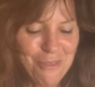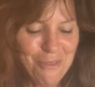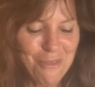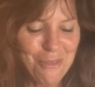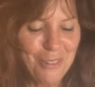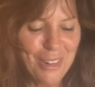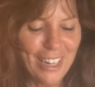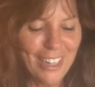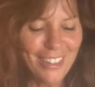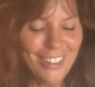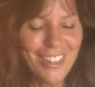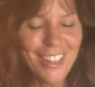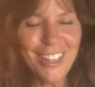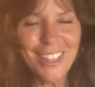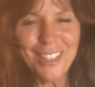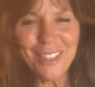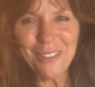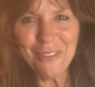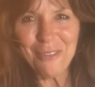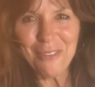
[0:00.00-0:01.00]
where
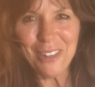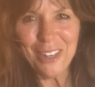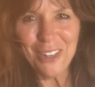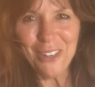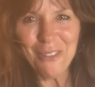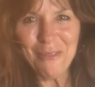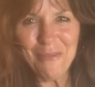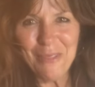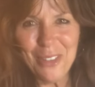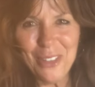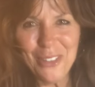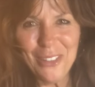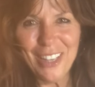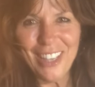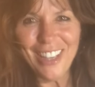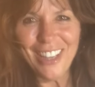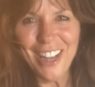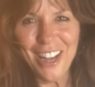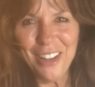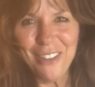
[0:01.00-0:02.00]
does real
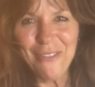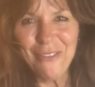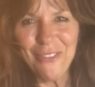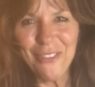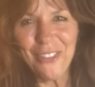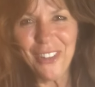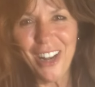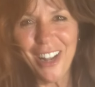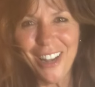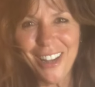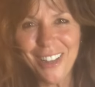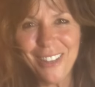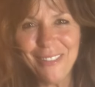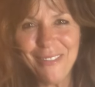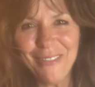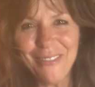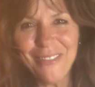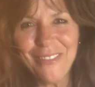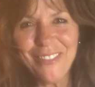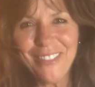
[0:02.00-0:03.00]
beauty come
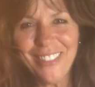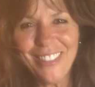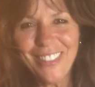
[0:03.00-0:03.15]
from?